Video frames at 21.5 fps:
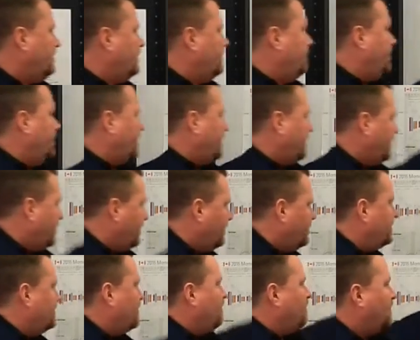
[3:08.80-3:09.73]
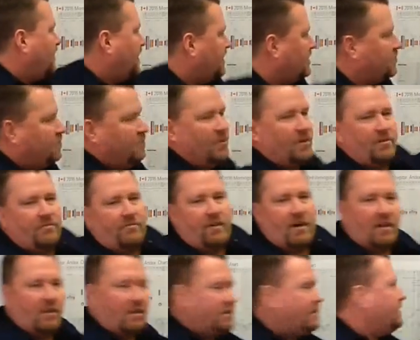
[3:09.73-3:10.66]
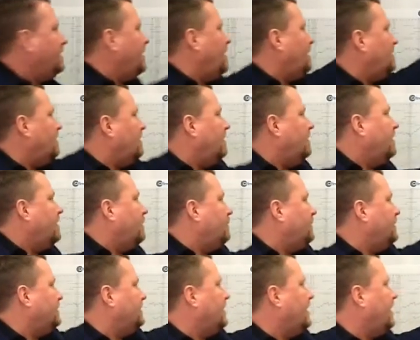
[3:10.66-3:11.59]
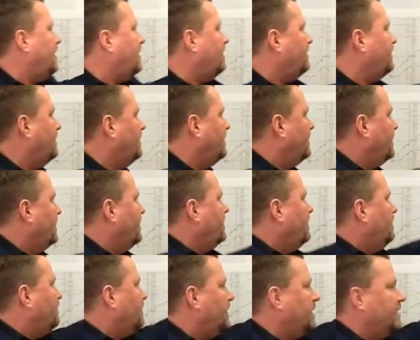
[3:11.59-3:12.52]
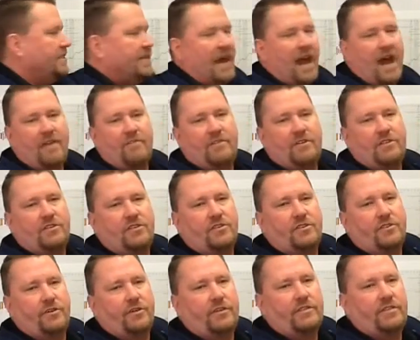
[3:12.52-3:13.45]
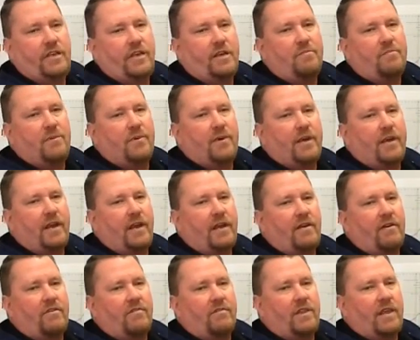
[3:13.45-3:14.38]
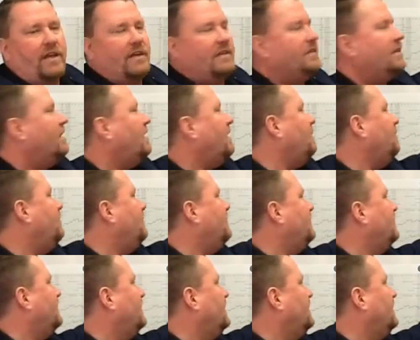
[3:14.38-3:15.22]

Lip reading: if you can notice, much more volatile on up and down, but it's averaged 13.8 over that time.